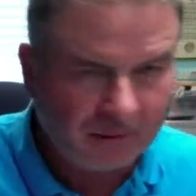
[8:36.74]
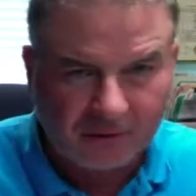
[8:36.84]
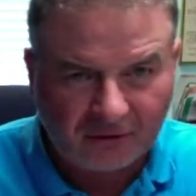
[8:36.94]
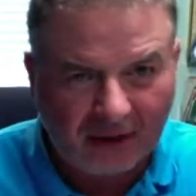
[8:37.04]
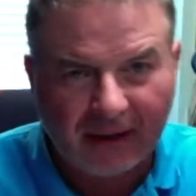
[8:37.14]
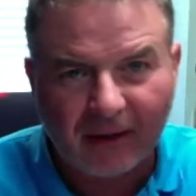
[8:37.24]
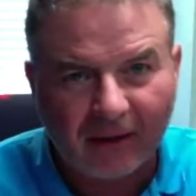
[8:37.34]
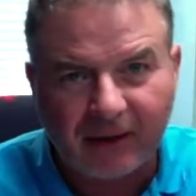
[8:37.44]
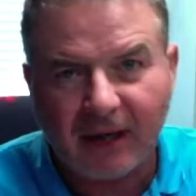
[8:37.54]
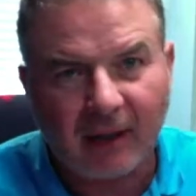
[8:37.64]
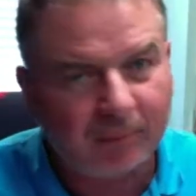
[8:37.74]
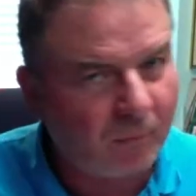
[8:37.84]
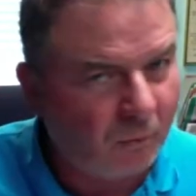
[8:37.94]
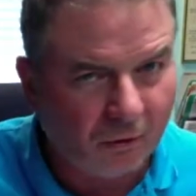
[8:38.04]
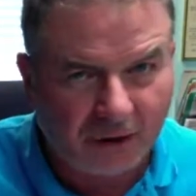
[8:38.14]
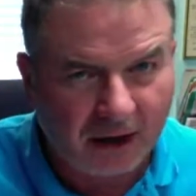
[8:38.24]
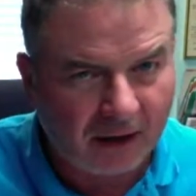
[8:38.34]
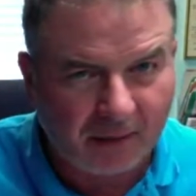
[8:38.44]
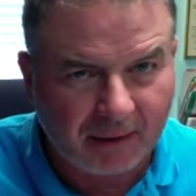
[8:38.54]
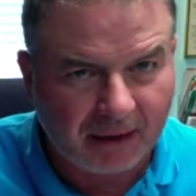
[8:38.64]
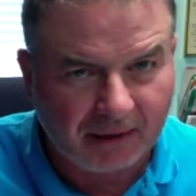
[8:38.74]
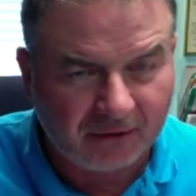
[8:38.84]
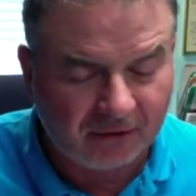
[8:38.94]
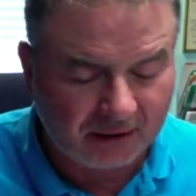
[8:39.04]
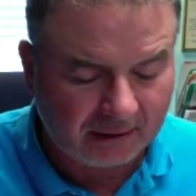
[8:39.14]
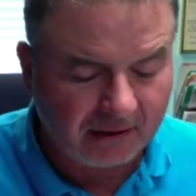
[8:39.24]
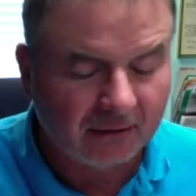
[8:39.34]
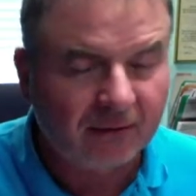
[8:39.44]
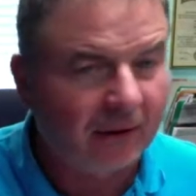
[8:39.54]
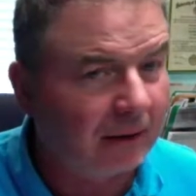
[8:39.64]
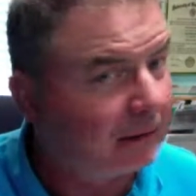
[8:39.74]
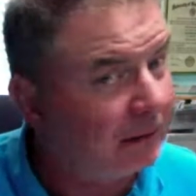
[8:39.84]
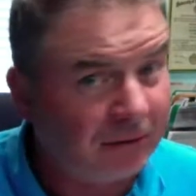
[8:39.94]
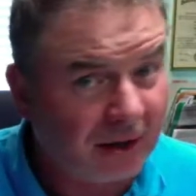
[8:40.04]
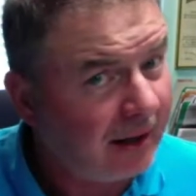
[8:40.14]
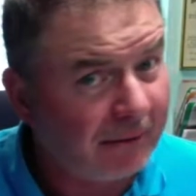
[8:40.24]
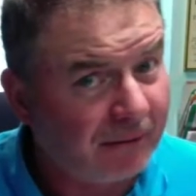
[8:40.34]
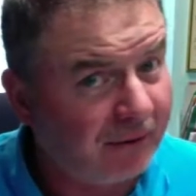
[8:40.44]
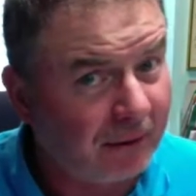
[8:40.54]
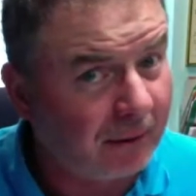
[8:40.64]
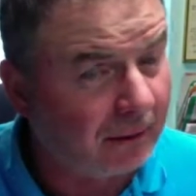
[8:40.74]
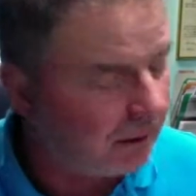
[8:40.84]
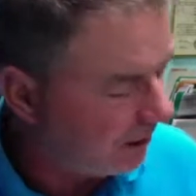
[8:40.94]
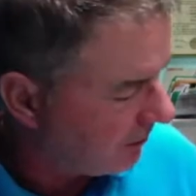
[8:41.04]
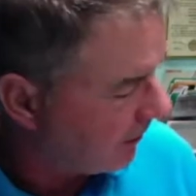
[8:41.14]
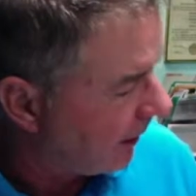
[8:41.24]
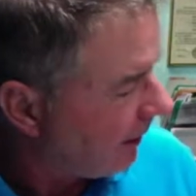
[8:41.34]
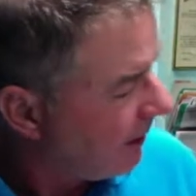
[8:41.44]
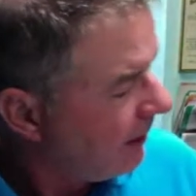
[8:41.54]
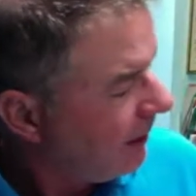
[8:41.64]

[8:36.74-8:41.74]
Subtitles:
Setting it on the app will not automatically set this. At least I haven't figured out a way to do that.